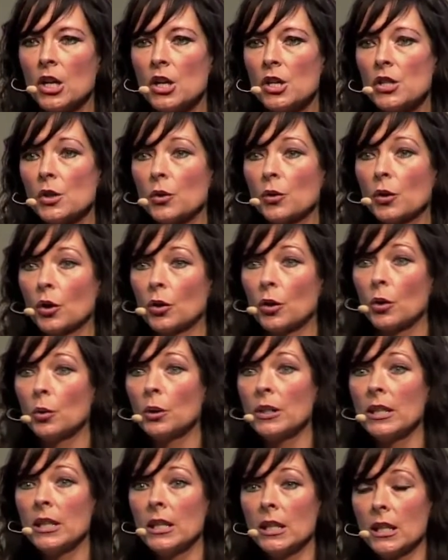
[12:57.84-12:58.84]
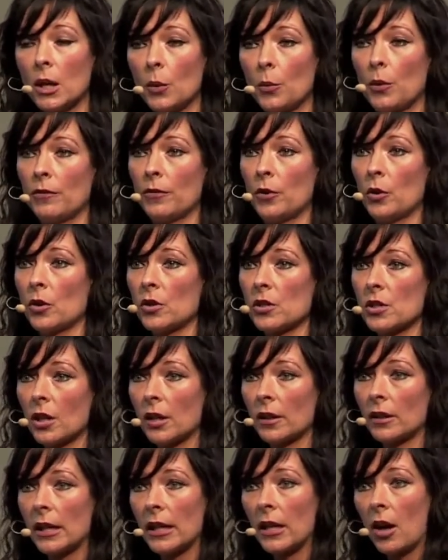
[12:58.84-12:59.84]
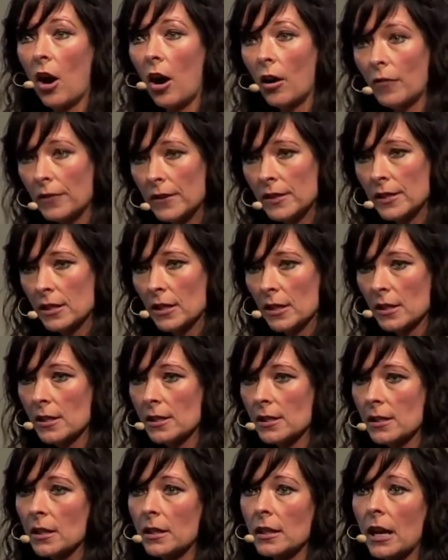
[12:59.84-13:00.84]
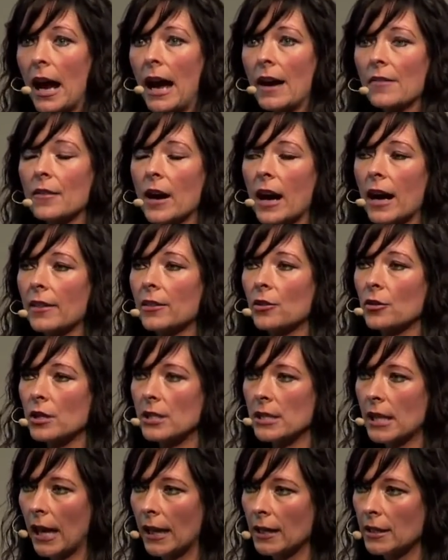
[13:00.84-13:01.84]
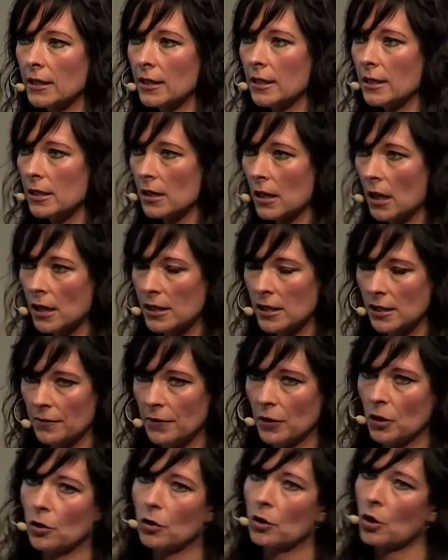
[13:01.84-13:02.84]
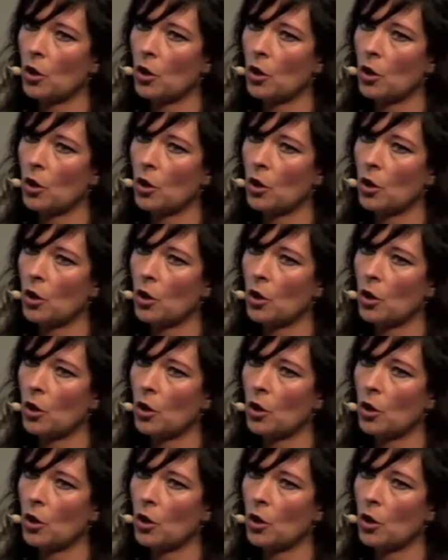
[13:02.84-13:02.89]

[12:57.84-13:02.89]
So not only are we focused on the officers that have either attended a difficult